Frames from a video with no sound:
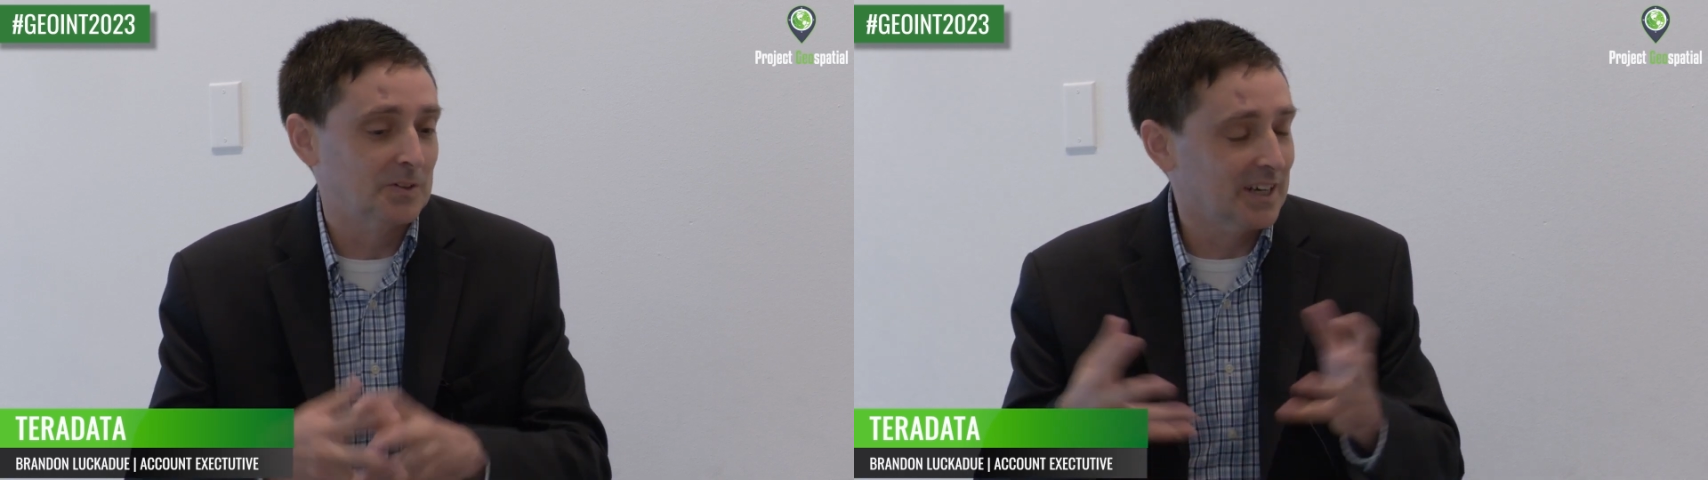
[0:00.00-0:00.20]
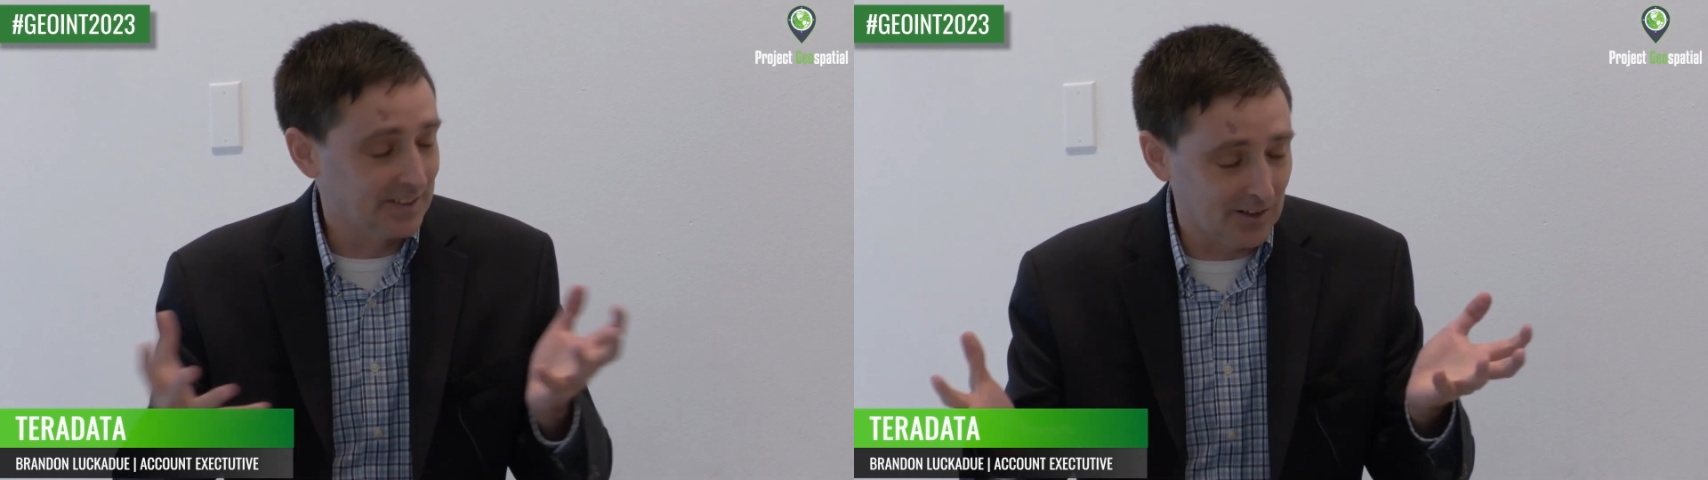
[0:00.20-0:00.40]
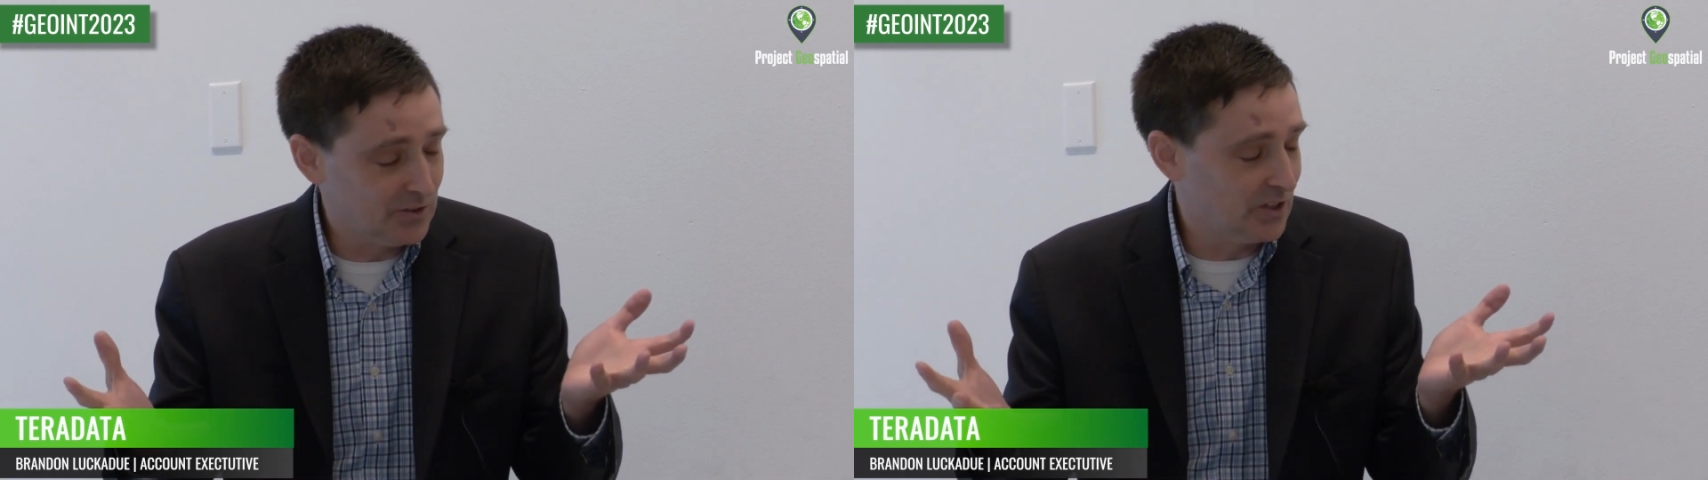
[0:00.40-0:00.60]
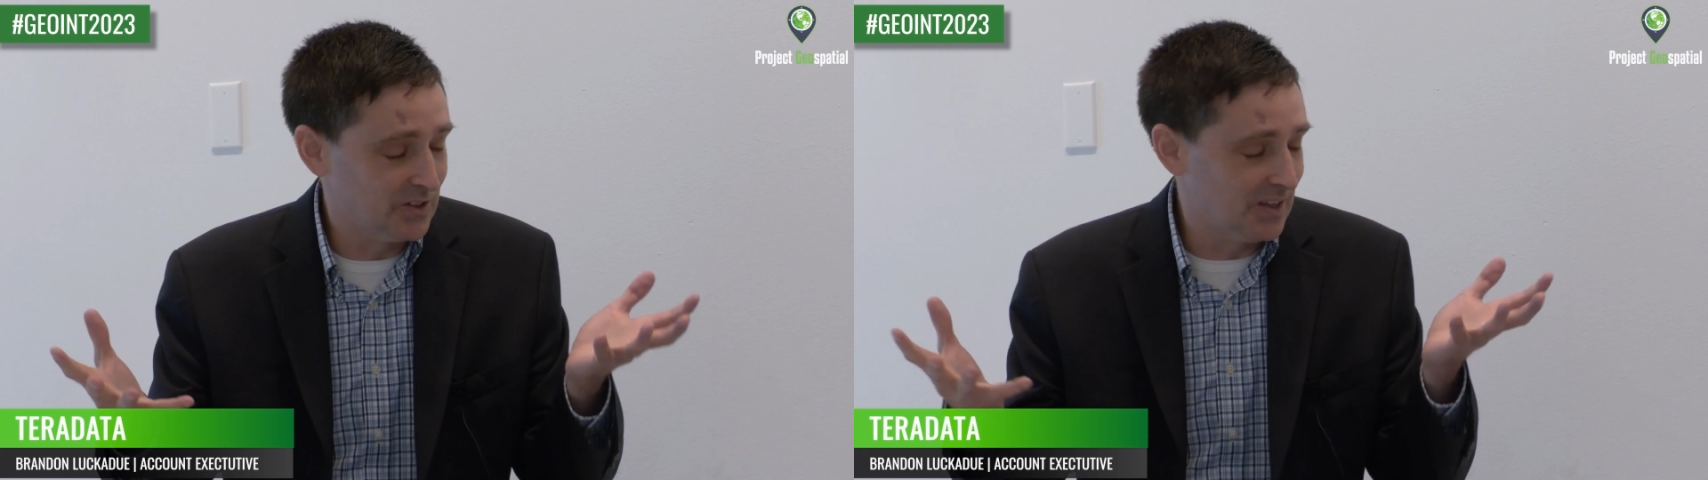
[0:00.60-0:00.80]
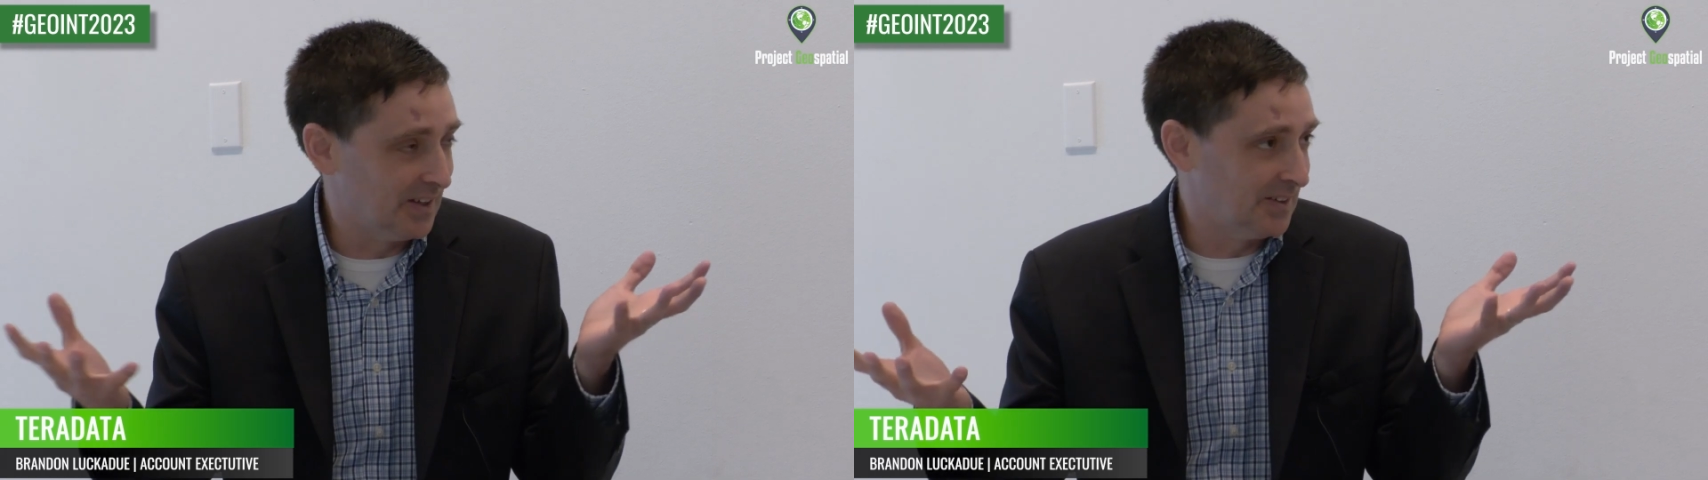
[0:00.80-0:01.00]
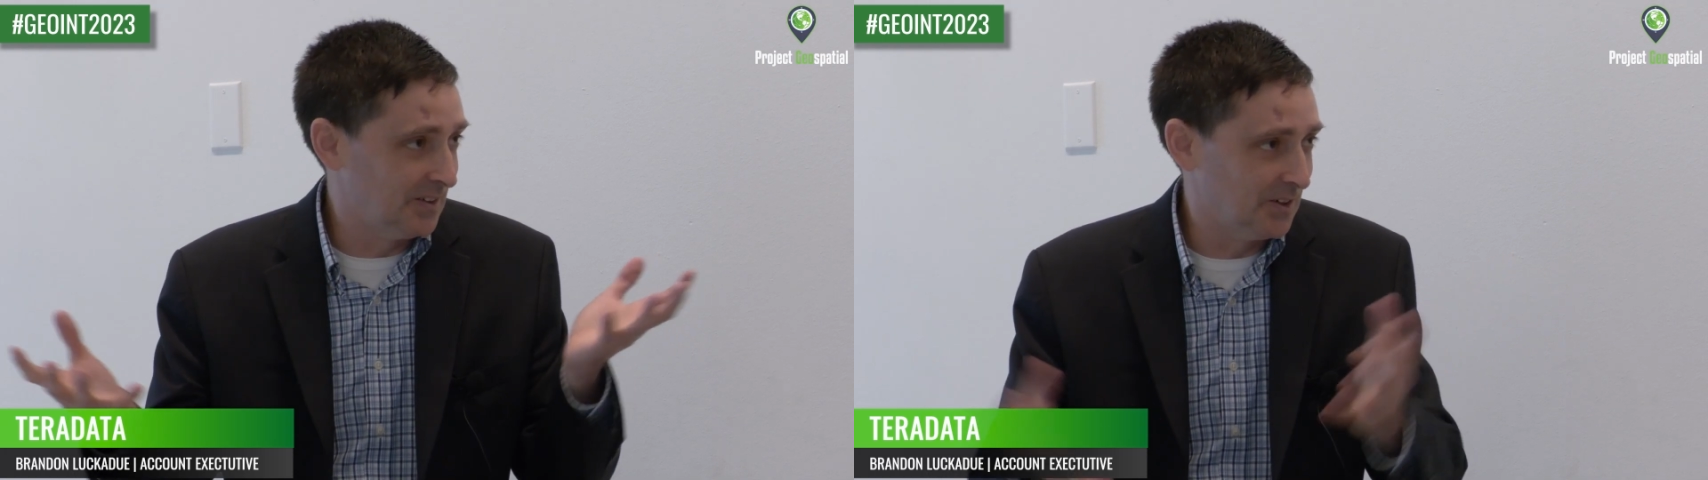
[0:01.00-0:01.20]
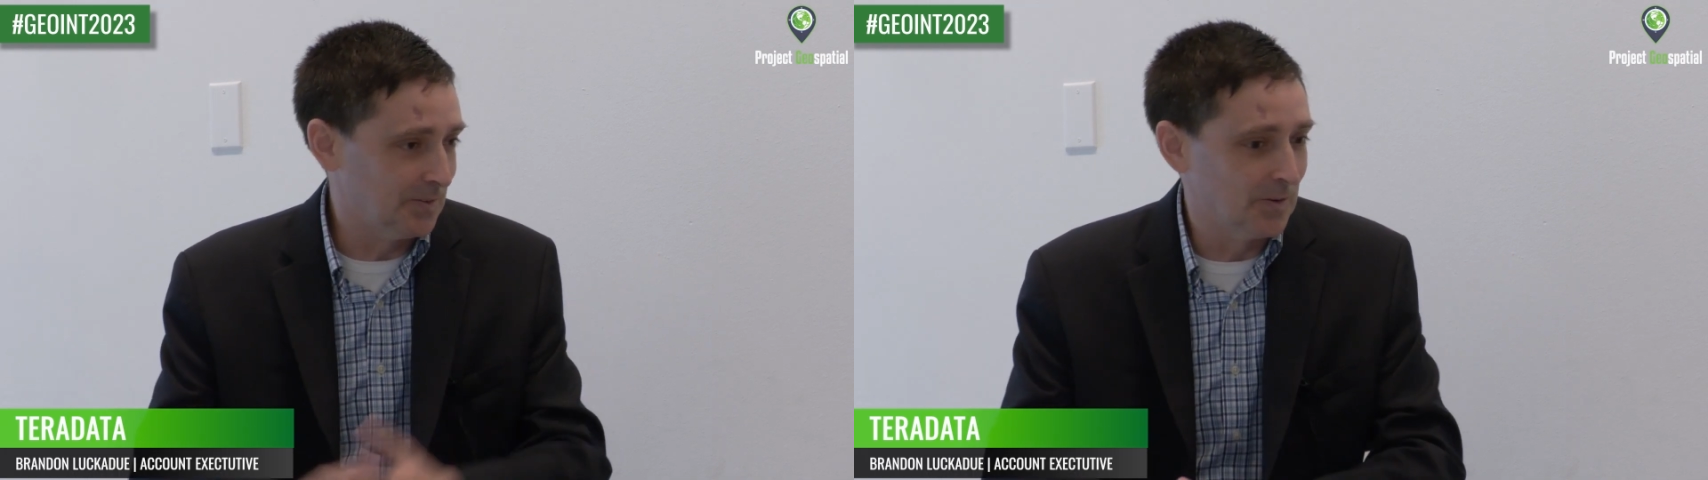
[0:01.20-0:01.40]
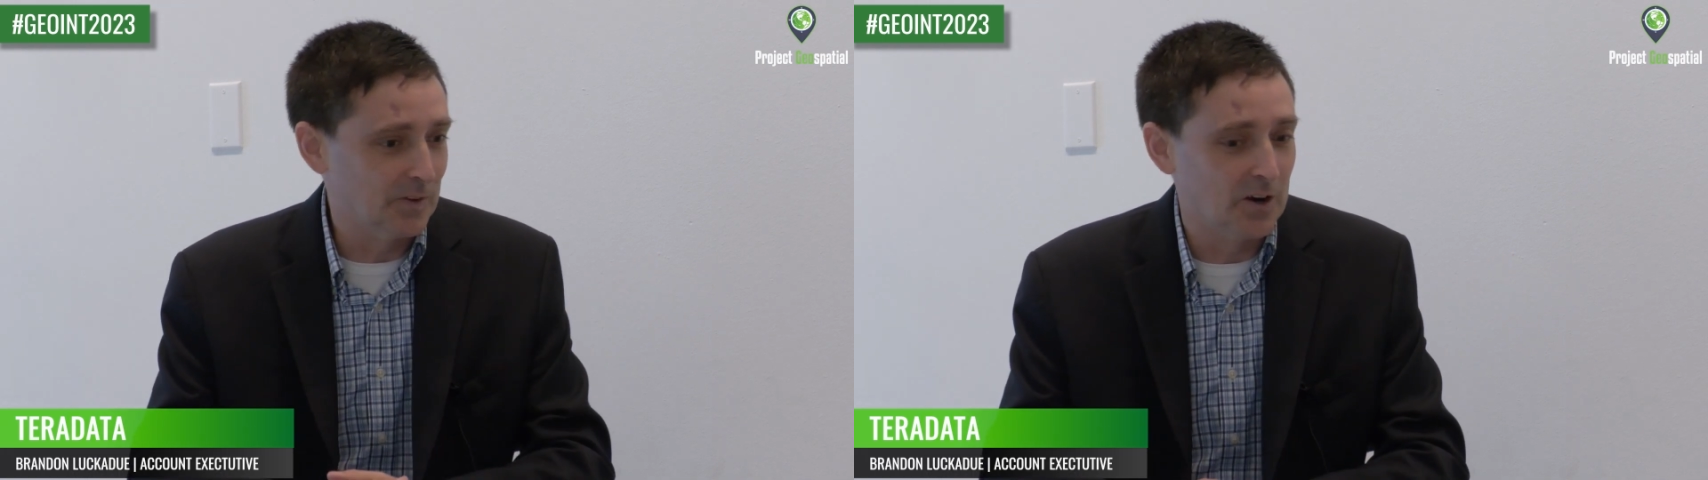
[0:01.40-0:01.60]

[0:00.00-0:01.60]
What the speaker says: technologies that, the